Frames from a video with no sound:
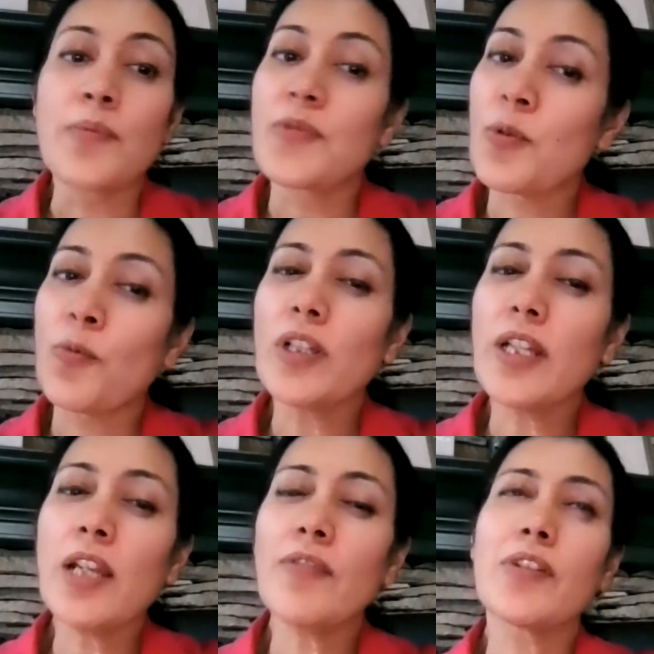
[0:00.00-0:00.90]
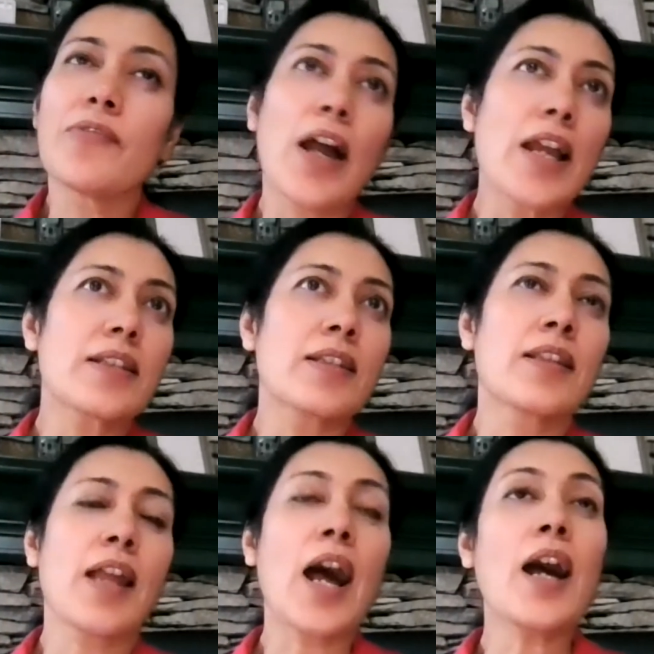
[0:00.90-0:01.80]
So, what kind of device
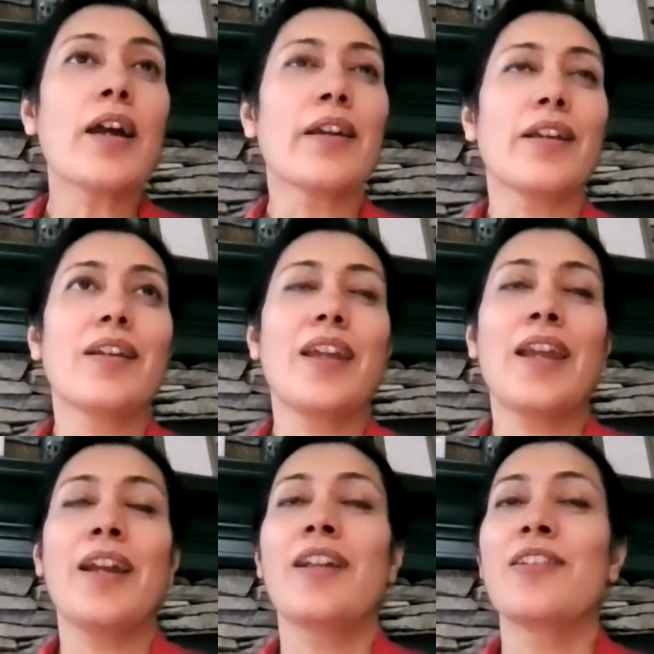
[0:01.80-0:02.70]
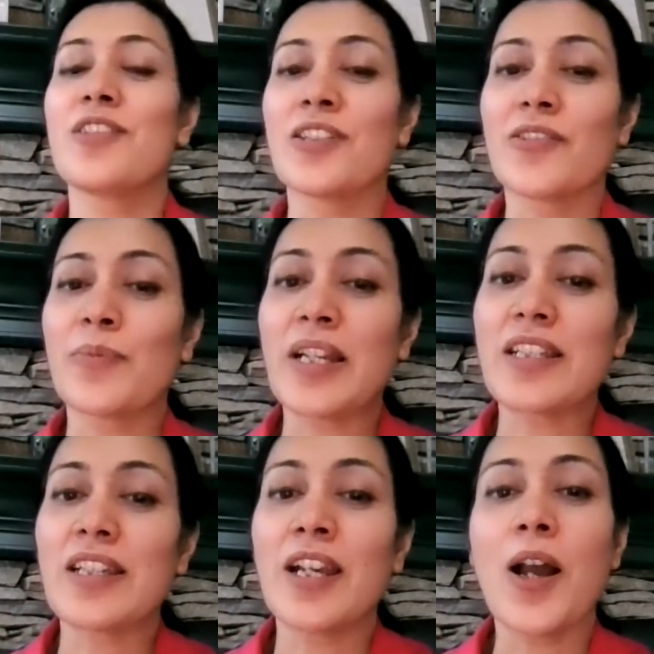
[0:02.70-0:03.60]
is an eye? And children
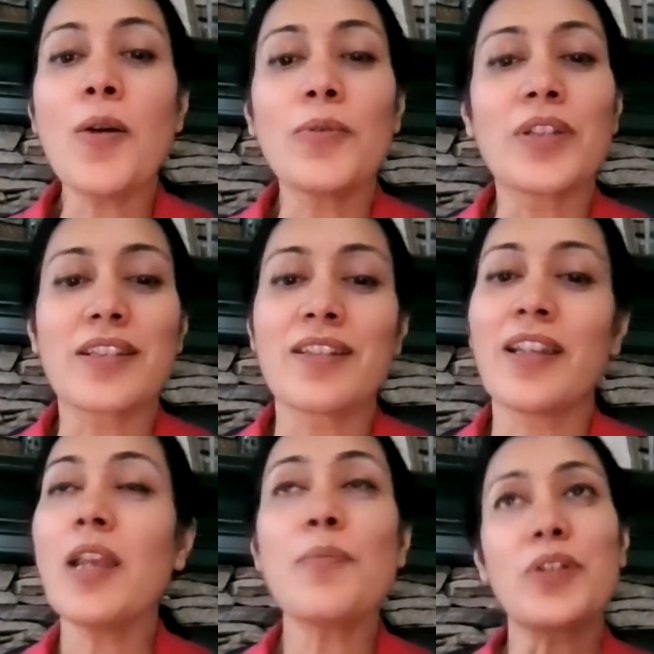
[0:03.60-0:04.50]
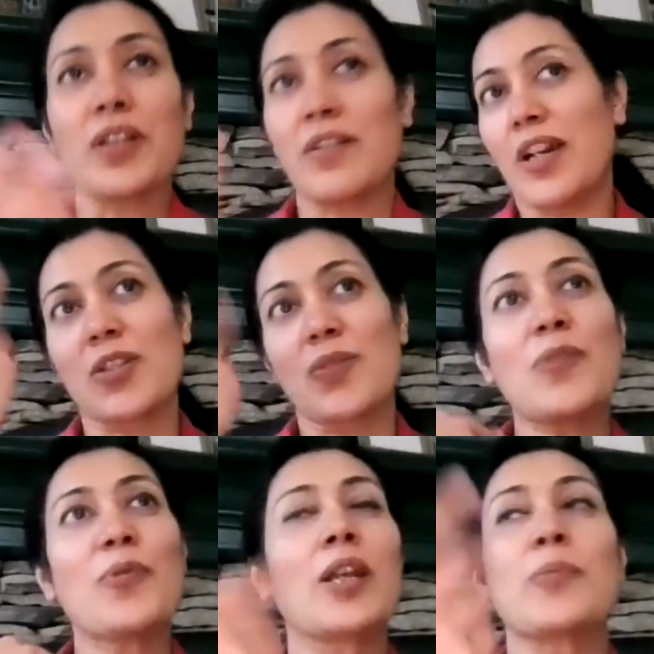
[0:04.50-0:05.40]
might say, oh, this is an input device,
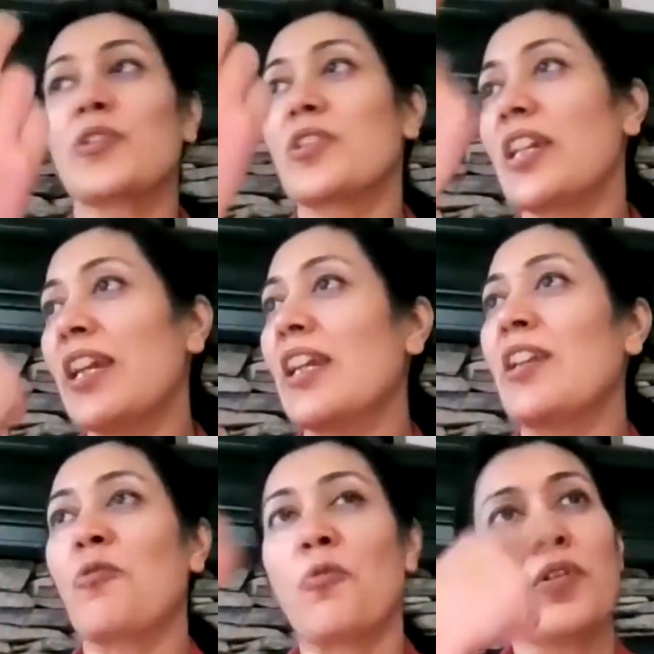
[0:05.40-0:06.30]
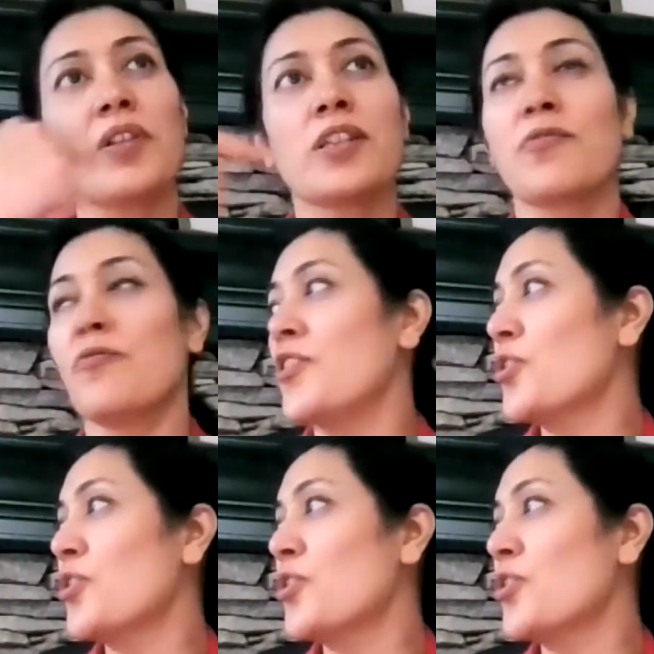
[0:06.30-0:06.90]
right? We're able to take in all these